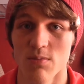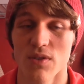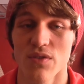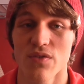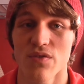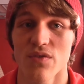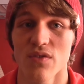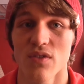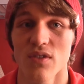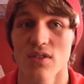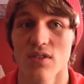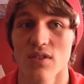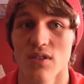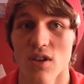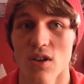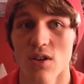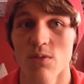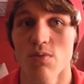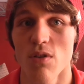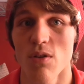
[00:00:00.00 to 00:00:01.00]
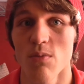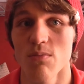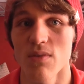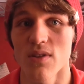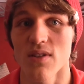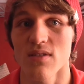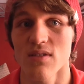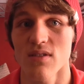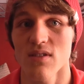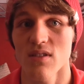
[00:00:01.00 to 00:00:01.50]
But the only problem
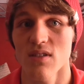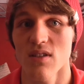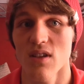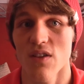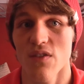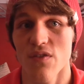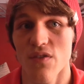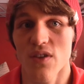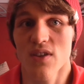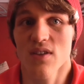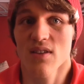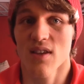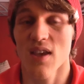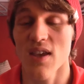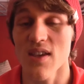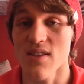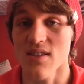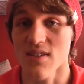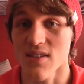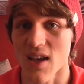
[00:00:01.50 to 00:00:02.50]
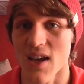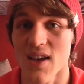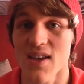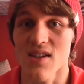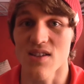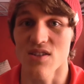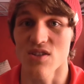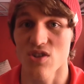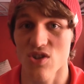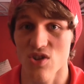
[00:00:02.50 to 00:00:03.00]
is, if he keeps
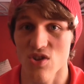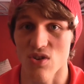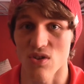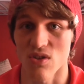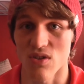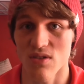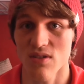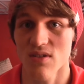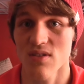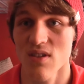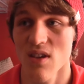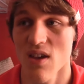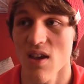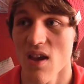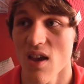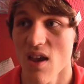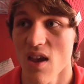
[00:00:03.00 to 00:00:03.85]
taking shots,